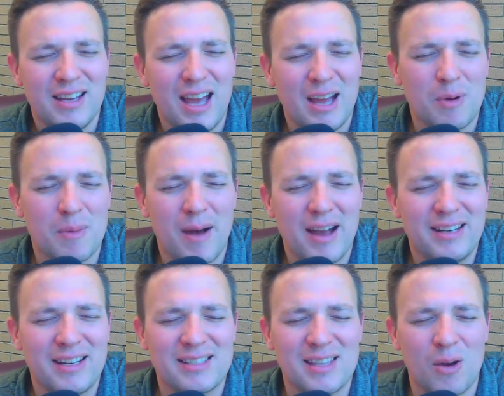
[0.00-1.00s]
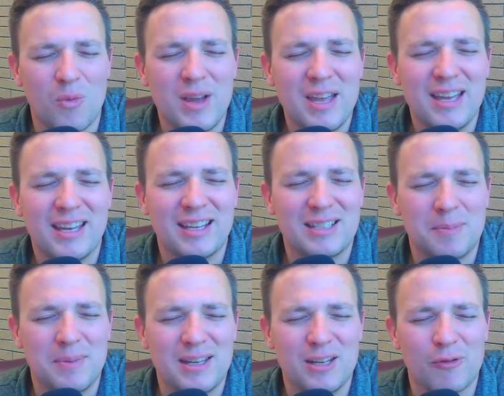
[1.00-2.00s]
and remind us that we get to
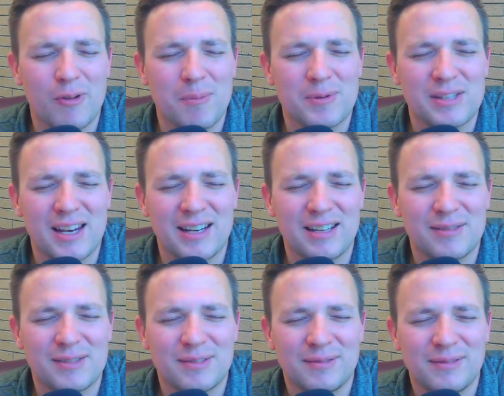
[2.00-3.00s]
be your representatives.